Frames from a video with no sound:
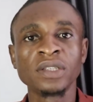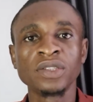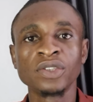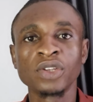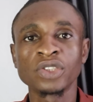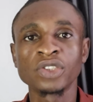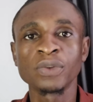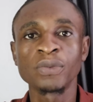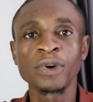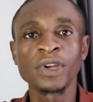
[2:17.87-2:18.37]

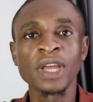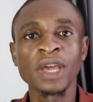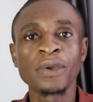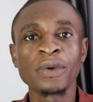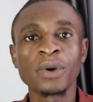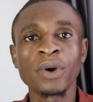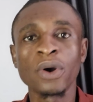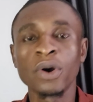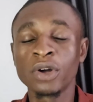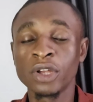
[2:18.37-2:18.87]
Not somebody that
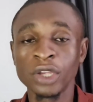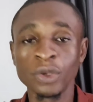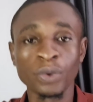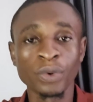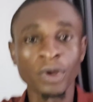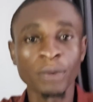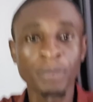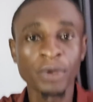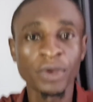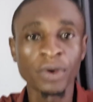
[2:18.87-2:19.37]
you call, you will
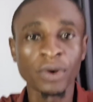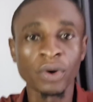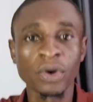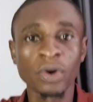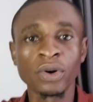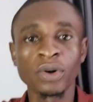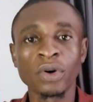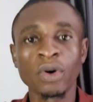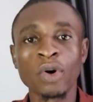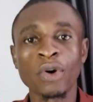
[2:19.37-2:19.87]
not pick your
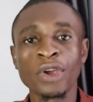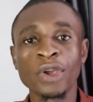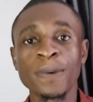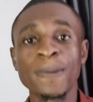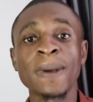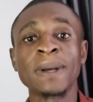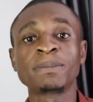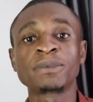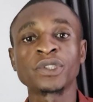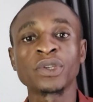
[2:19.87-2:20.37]
call or you
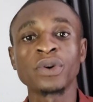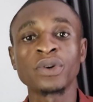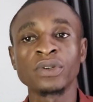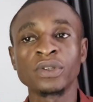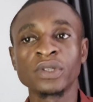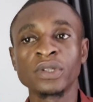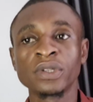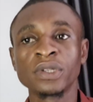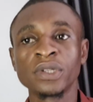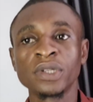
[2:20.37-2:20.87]
will
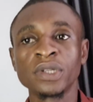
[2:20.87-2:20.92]
abscond.